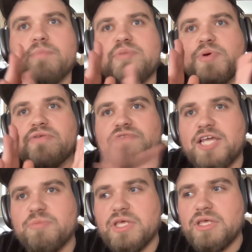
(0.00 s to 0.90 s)
People can find
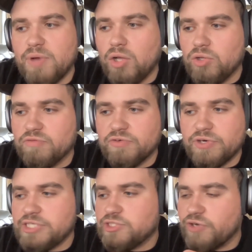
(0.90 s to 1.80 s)
me all over
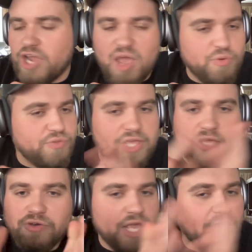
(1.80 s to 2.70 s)
Instagram or the
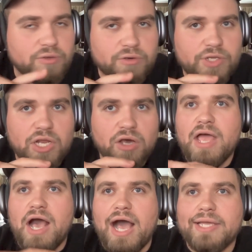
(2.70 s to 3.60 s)
internet, or, you know,
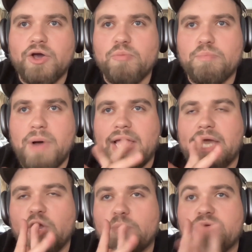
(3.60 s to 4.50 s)
I go
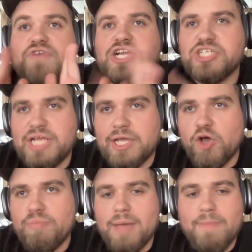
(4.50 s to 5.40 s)
professionally. I go
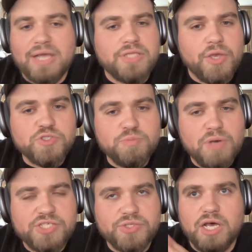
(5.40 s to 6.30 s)
by Matheus
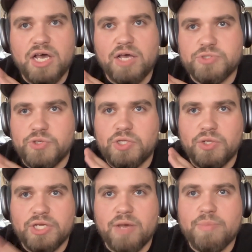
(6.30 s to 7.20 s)
Bastos, so you can
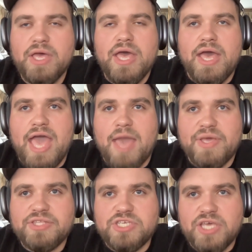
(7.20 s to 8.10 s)
look up
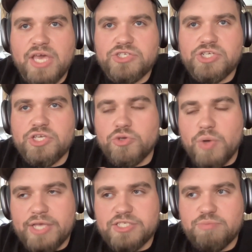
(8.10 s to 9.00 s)

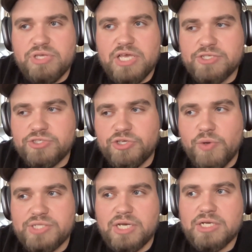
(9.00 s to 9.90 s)

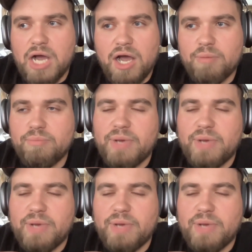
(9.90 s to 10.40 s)
MATHEUSBASTOS.com.